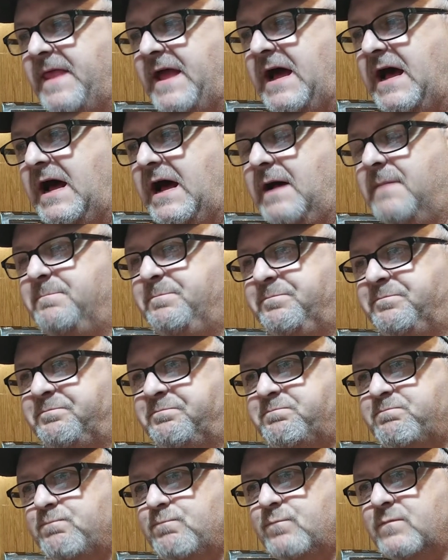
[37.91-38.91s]
Um,
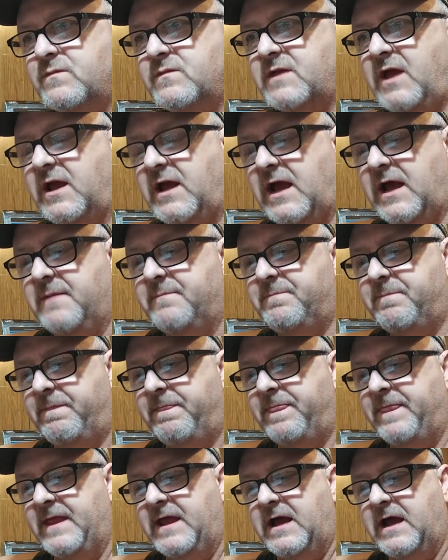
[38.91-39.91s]

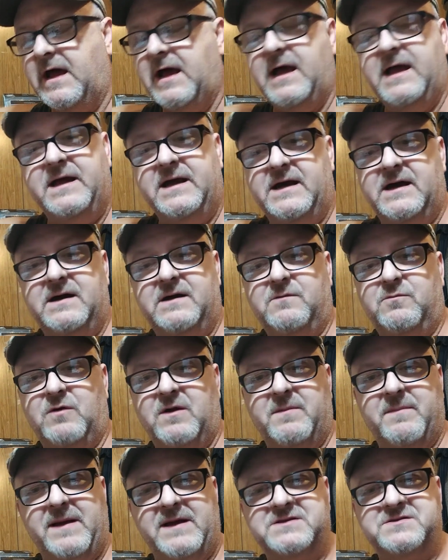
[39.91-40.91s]
I uh,
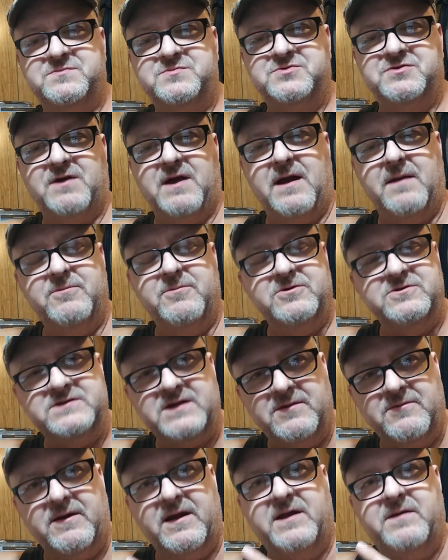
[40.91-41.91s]
one of my subscribers,
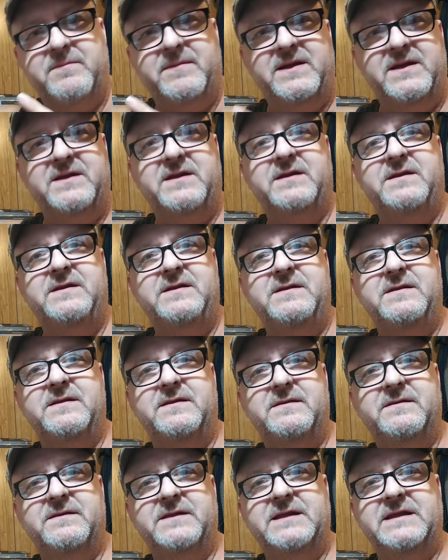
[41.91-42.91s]
I recommended
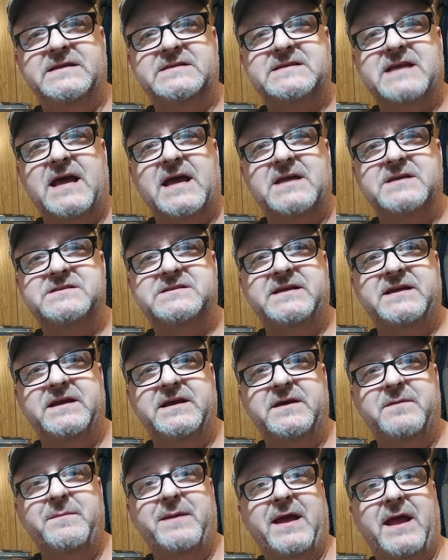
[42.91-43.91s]
these guys to
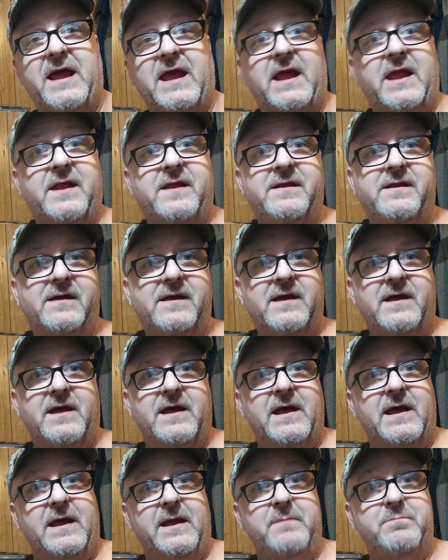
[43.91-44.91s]
him, and
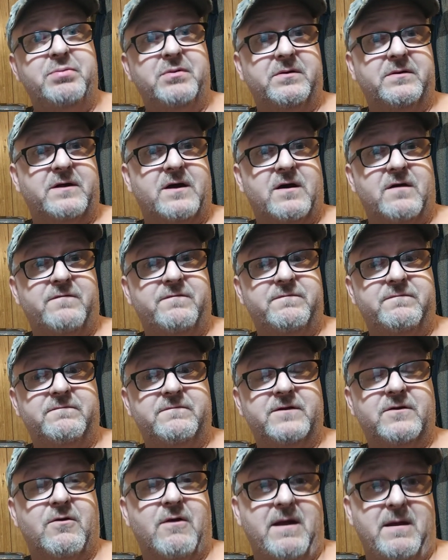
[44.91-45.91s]
he pulled off
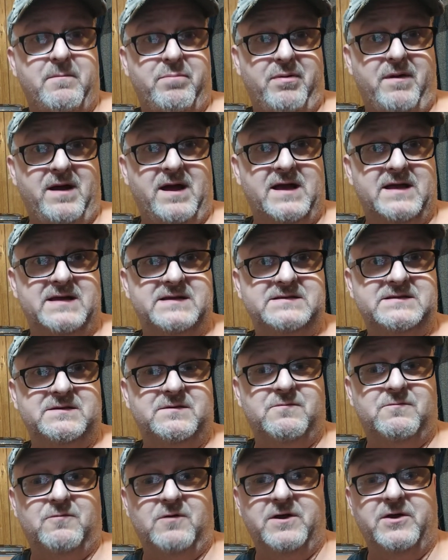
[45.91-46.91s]
the grand prize,
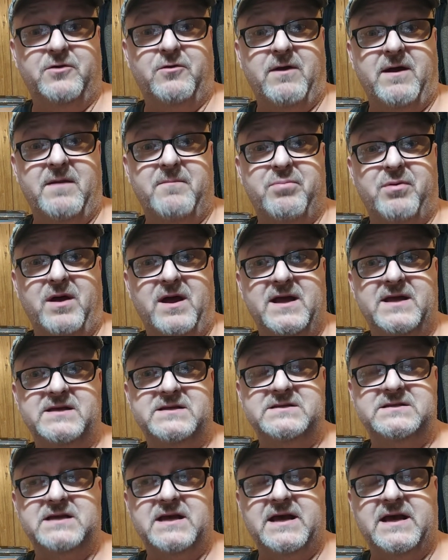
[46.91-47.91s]
won the grand
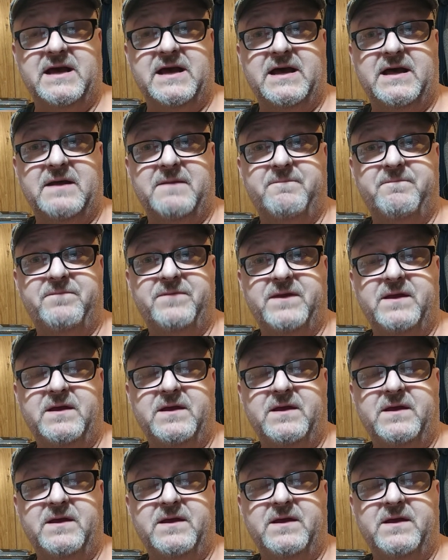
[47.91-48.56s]
prize, uh,